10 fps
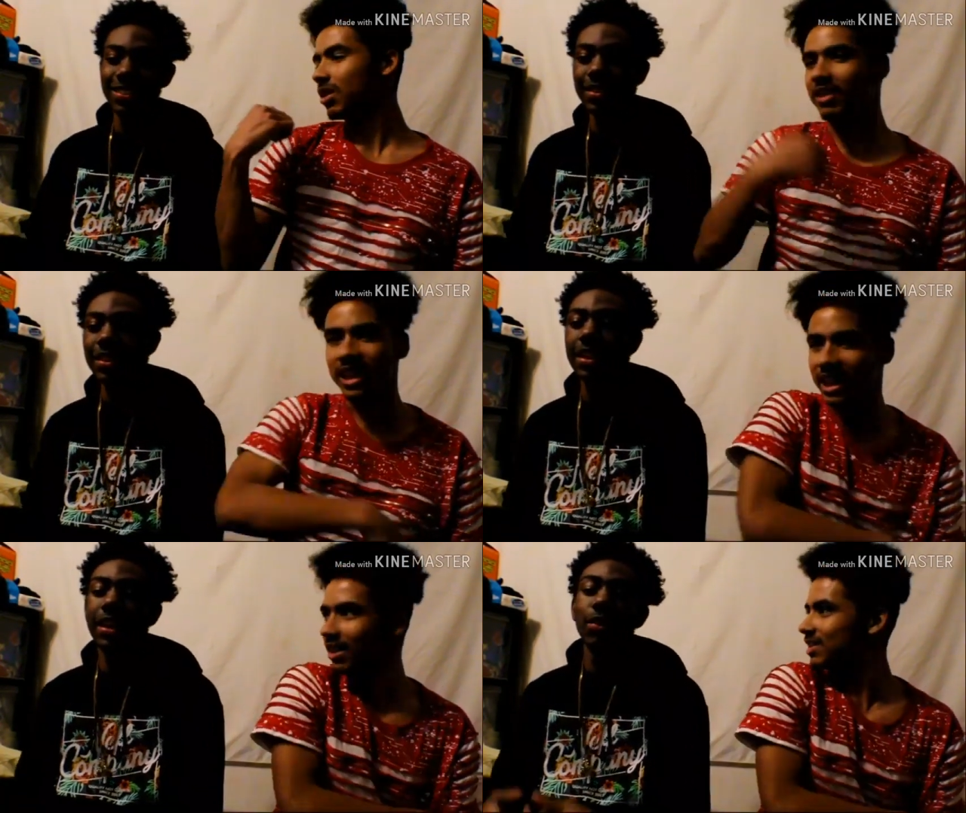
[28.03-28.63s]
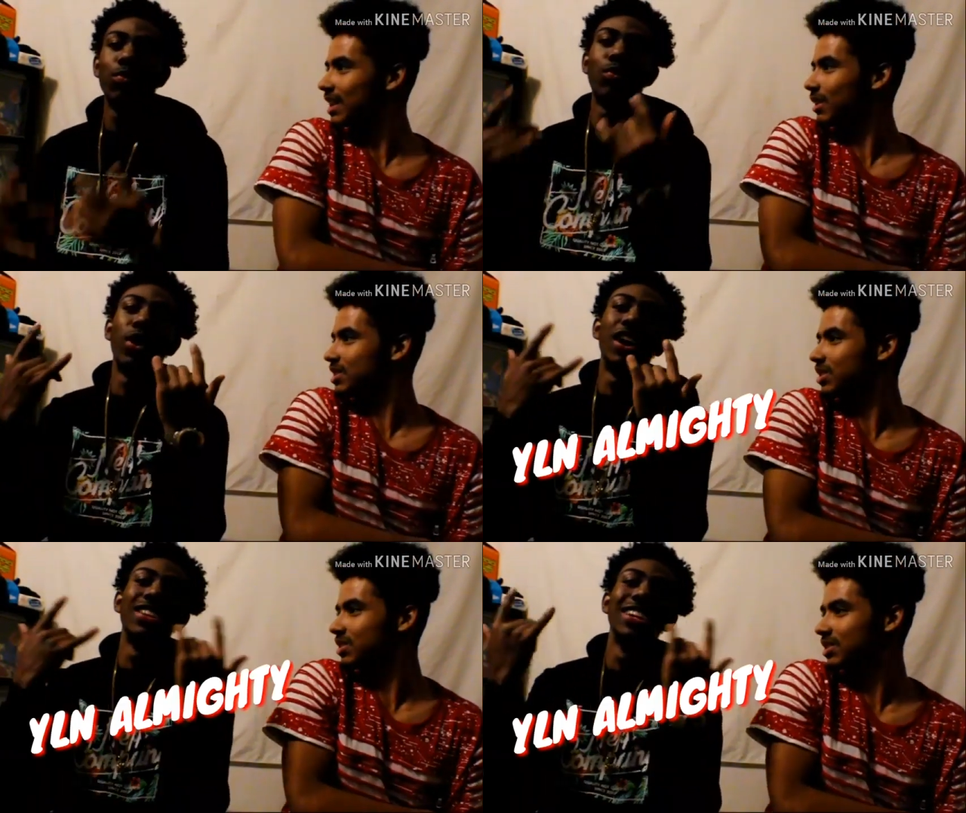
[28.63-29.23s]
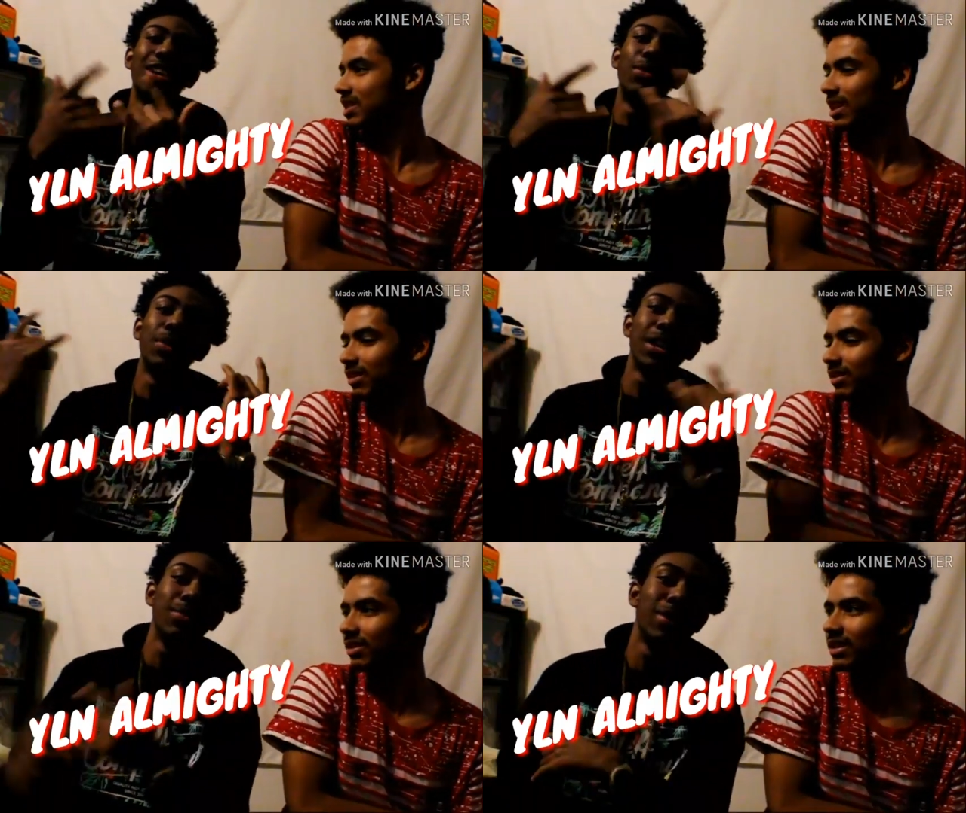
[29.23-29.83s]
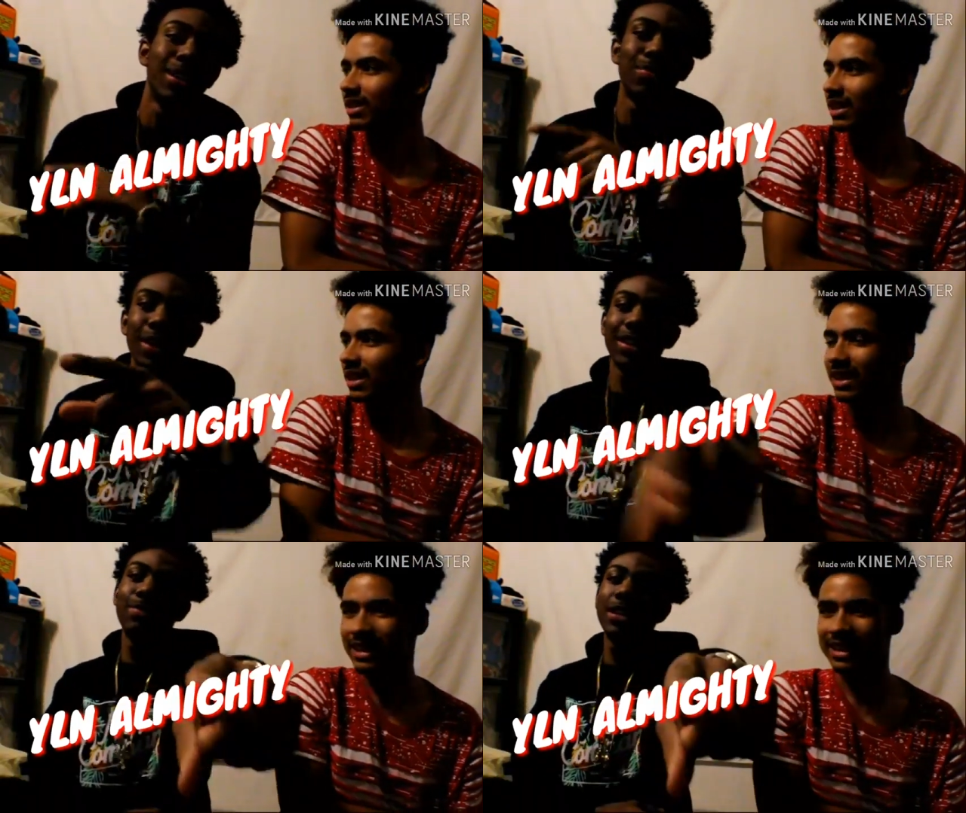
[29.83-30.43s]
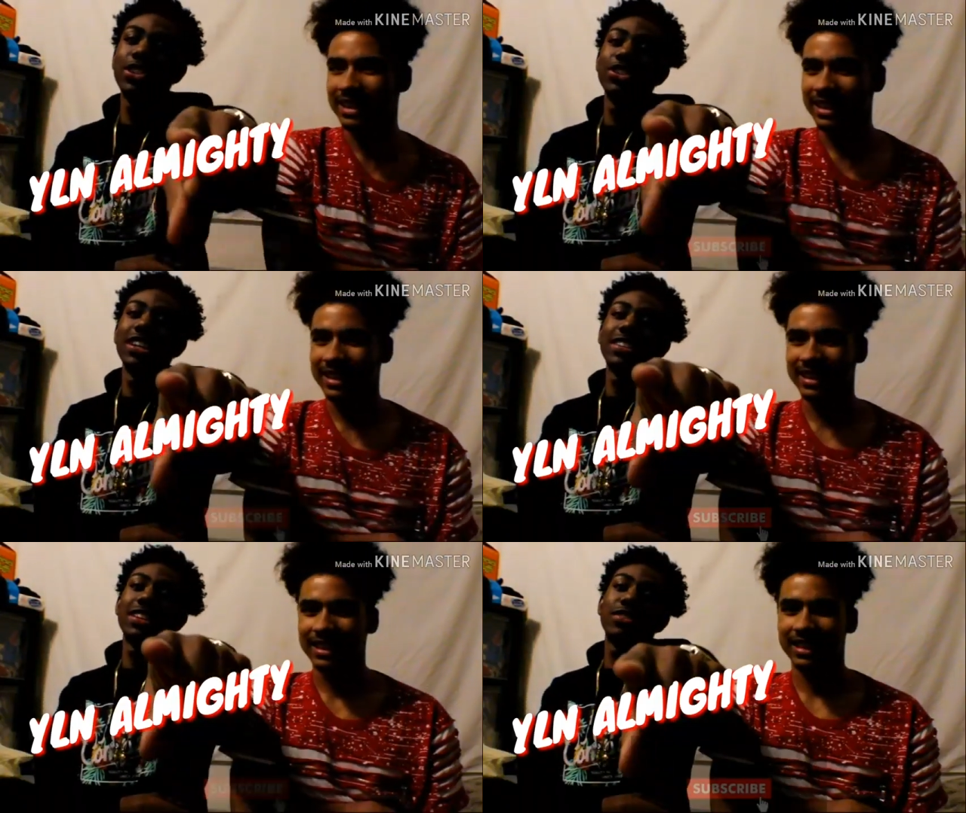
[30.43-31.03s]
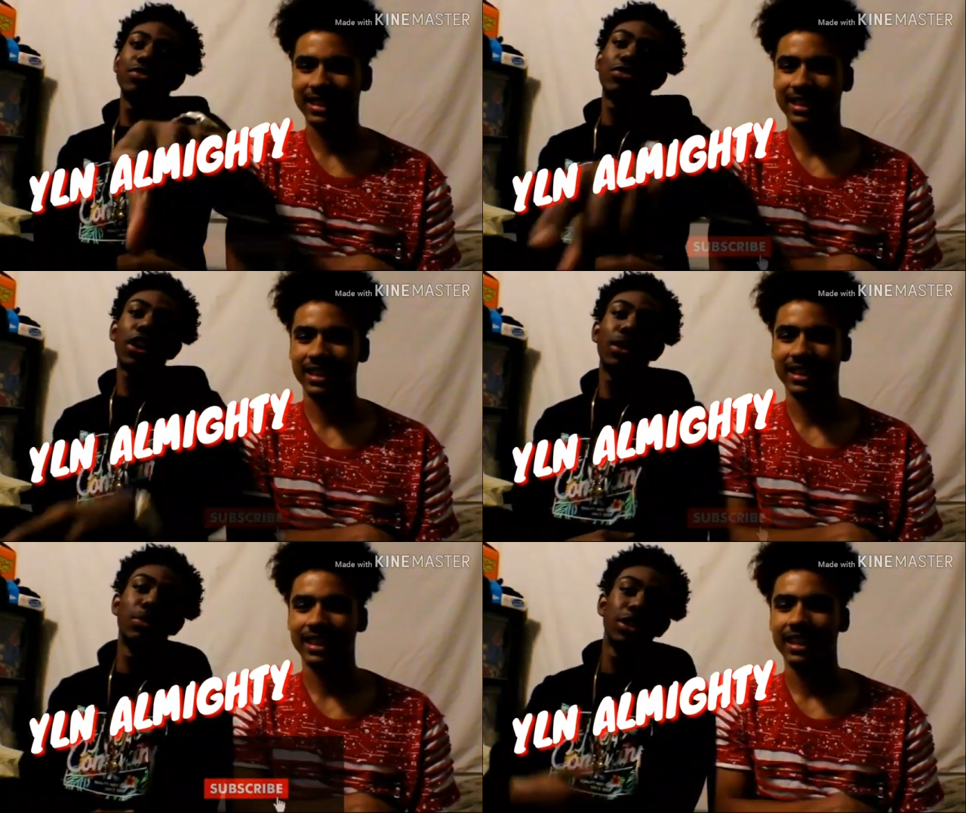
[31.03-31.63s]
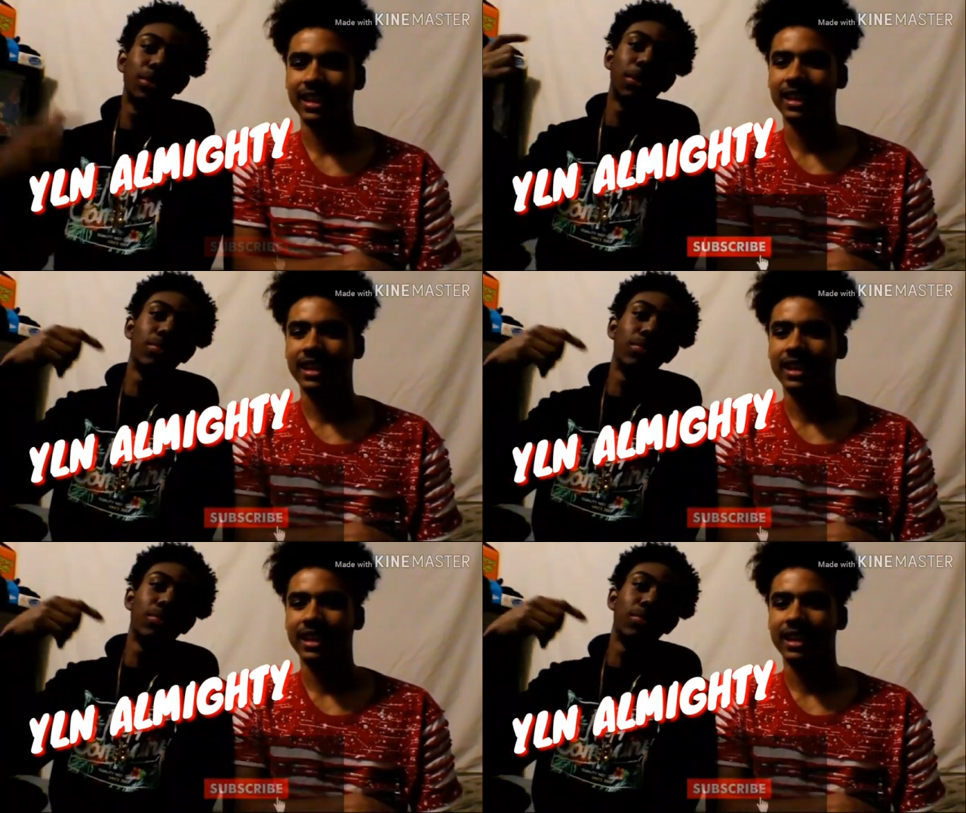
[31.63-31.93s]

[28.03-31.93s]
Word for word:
Speaker 1: over here. So Wyland on Money Man Man. Make sure to hit that subscribe button to my